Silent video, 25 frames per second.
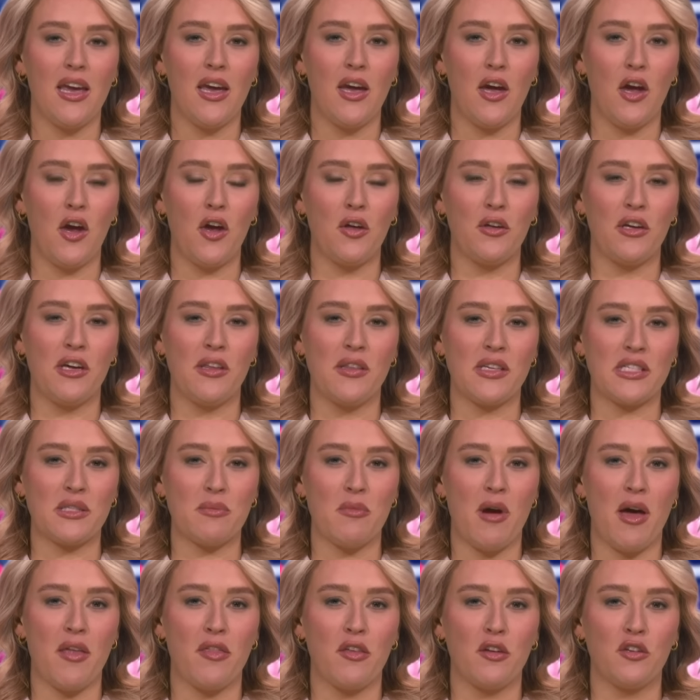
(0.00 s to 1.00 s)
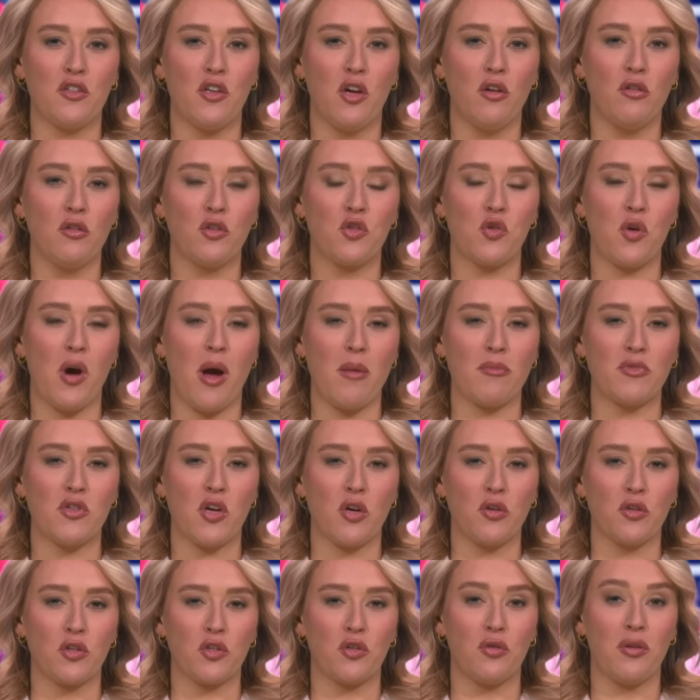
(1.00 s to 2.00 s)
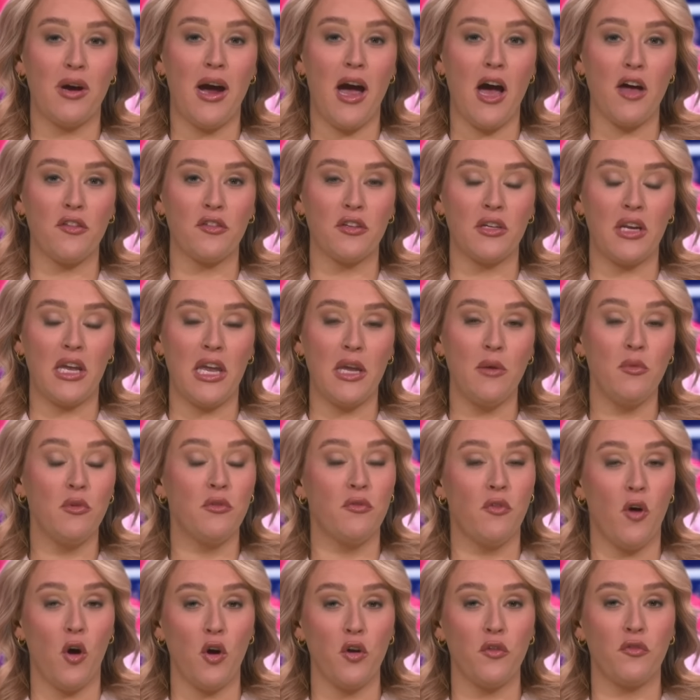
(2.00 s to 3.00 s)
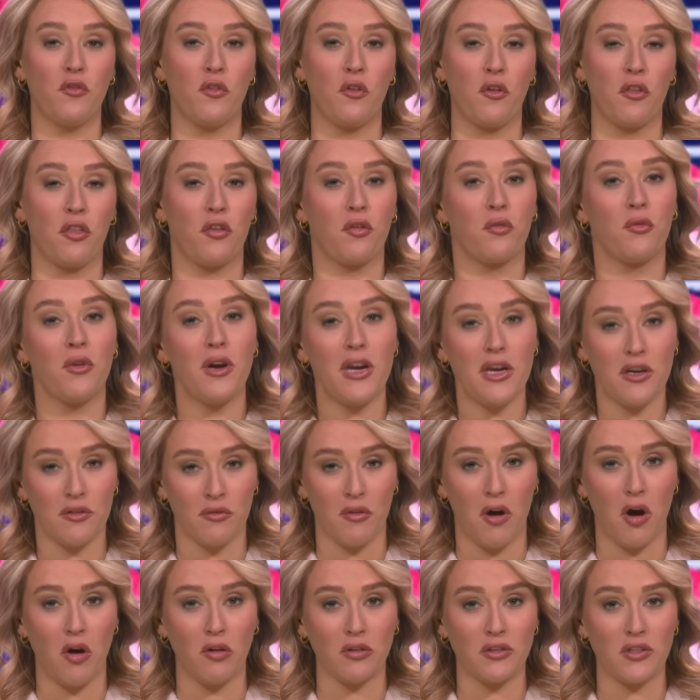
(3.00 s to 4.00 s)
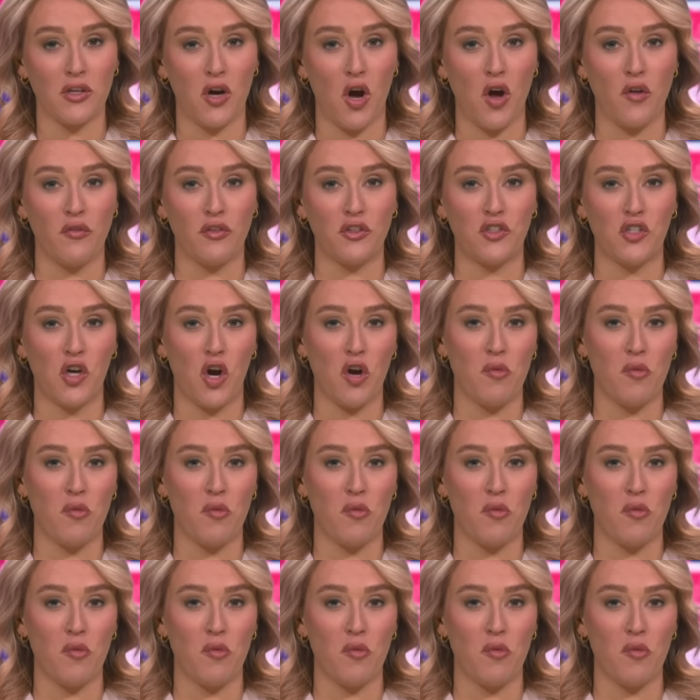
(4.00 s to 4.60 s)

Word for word: Earlier this month, Donald Trump told a crowd that he would vote for a three-year-old over Joe